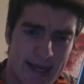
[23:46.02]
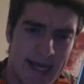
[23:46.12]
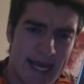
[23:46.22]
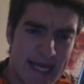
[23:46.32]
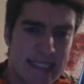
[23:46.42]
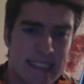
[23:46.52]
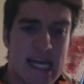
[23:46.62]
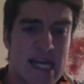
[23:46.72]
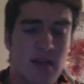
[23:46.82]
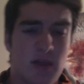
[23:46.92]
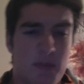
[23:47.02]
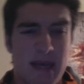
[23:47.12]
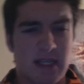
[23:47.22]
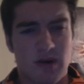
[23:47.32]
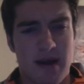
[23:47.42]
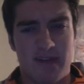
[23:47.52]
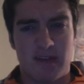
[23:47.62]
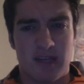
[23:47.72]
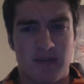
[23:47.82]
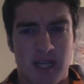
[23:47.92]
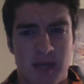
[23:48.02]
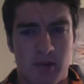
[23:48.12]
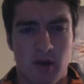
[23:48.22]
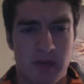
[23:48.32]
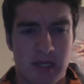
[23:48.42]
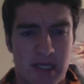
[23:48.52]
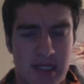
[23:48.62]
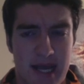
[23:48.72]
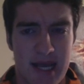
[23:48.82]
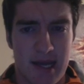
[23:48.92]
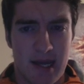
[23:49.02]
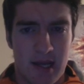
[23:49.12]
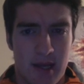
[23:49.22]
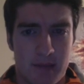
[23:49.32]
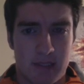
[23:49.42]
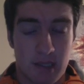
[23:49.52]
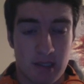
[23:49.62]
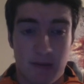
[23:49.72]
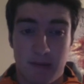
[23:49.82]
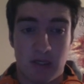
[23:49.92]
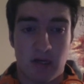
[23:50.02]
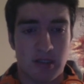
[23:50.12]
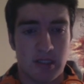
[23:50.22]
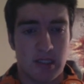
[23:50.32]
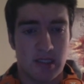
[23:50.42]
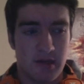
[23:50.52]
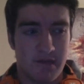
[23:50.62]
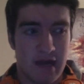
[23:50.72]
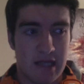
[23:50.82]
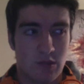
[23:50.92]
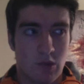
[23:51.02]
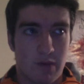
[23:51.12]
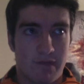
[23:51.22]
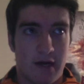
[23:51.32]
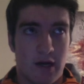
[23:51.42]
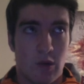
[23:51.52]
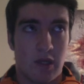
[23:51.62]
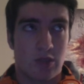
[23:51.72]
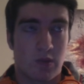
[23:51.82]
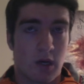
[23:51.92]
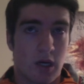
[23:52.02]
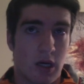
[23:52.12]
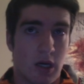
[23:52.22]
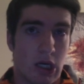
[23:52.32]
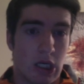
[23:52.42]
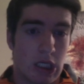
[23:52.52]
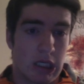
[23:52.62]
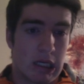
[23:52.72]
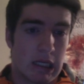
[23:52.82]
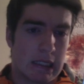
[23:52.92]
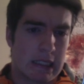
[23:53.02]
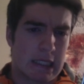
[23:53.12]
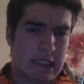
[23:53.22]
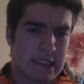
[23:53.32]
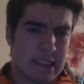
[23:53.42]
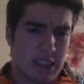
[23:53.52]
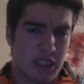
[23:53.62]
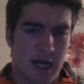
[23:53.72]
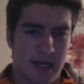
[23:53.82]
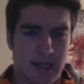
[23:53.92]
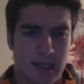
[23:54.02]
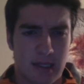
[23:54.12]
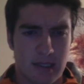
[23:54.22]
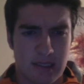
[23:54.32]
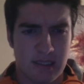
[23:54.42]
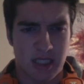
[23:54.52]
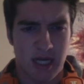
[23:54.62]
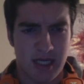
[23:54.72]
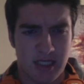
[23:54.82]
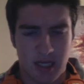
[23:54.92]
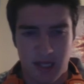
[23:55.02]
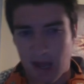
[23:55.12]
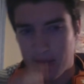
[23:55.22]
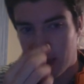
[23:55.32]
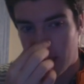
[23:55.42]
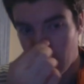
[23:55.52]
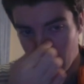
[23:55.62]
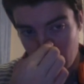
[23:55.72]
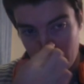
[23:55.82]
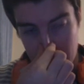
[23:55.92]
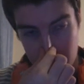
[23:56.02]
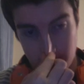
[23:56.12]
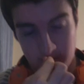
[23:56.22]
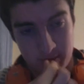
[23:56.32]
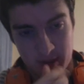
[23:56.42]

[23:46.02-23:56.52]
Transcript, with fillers: insane. They're the best graphics I've seen probably to date, besides maybe the cutscenes in Advanced Warfare, which were kind of CGI, CGI-ish, not gameplay. Uh, but